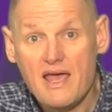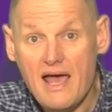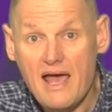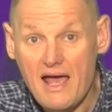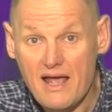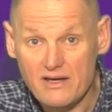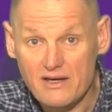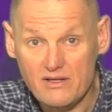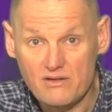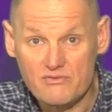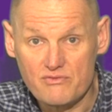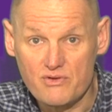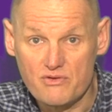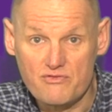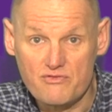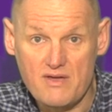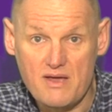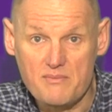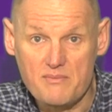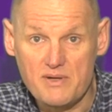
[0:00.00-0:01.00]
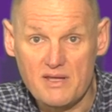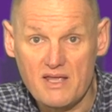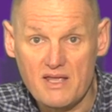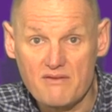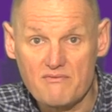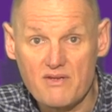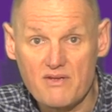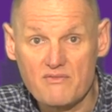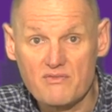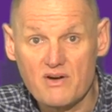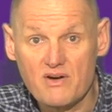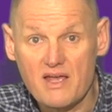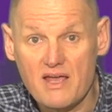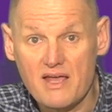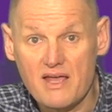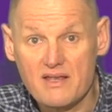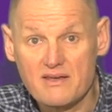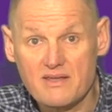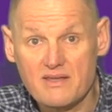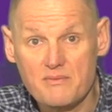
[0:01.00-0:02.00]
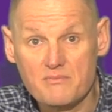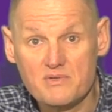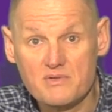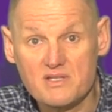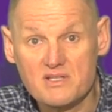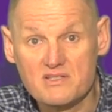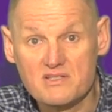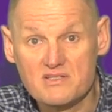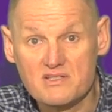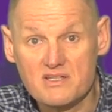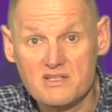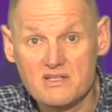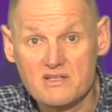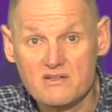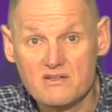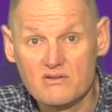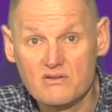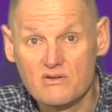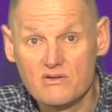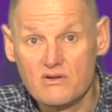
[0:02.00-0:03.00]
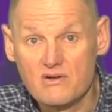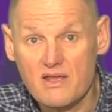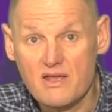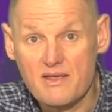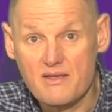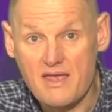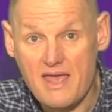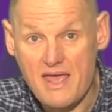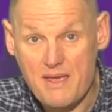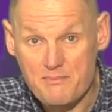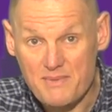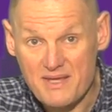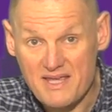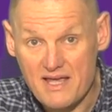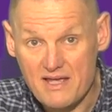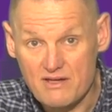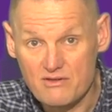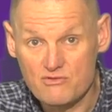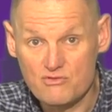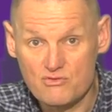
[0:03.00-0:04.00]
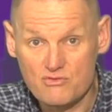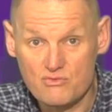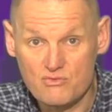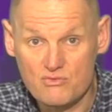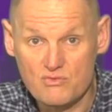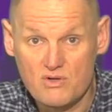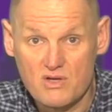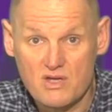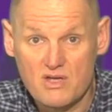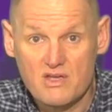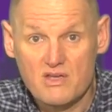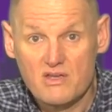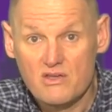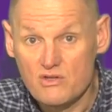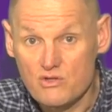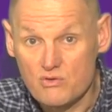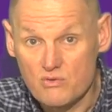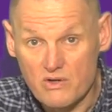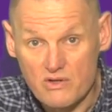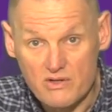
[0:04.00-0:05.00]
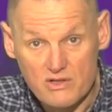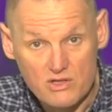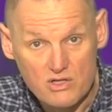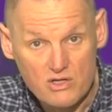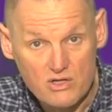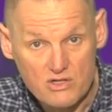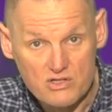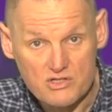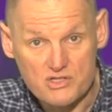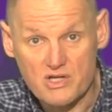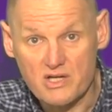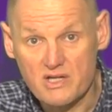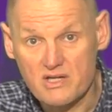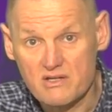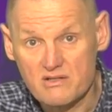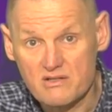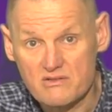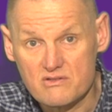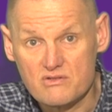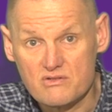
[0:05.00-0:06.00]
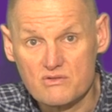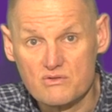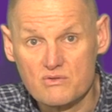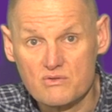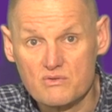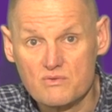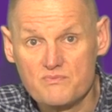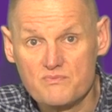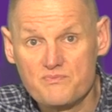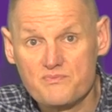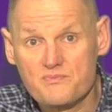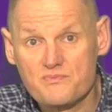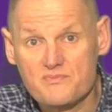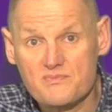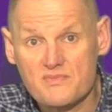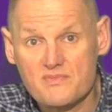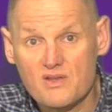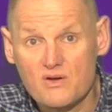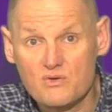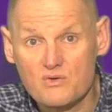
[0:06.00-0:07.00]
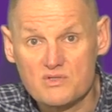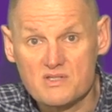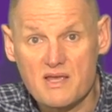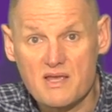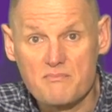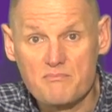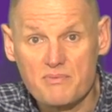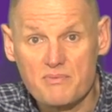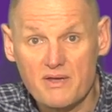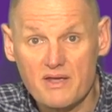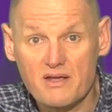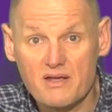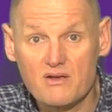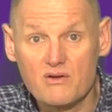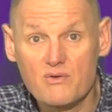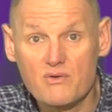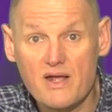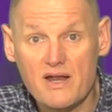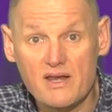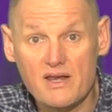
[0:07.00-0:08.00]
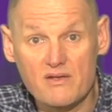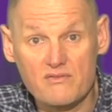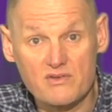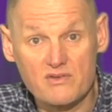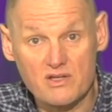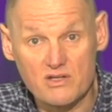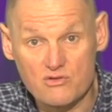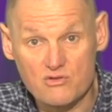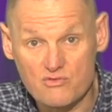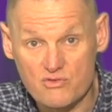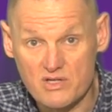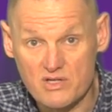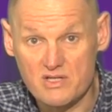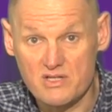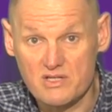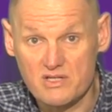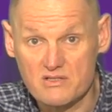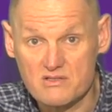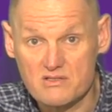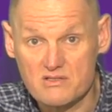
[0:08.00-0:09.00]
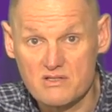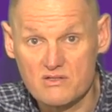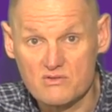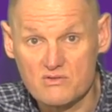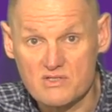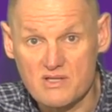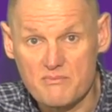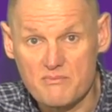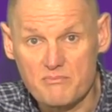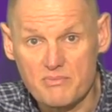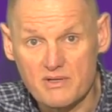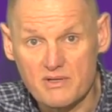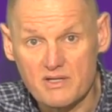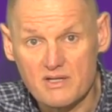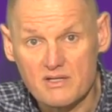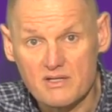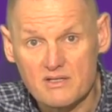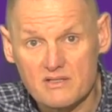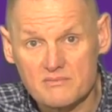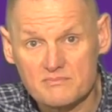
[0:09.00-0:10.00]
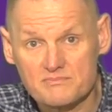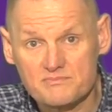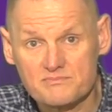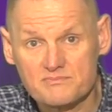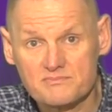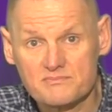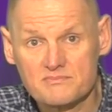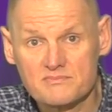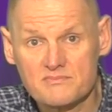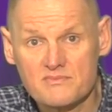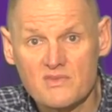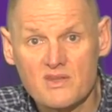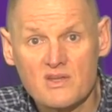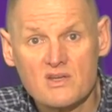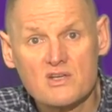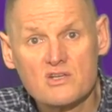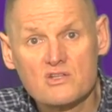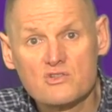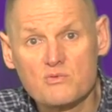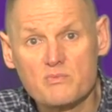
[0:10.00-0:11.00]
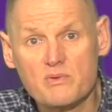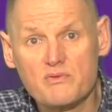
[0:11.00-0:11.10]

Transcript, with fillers: any of your family have ever had MTC or MEN2. You're allergic to Ozempic or any of the ingredients in Ozempic. So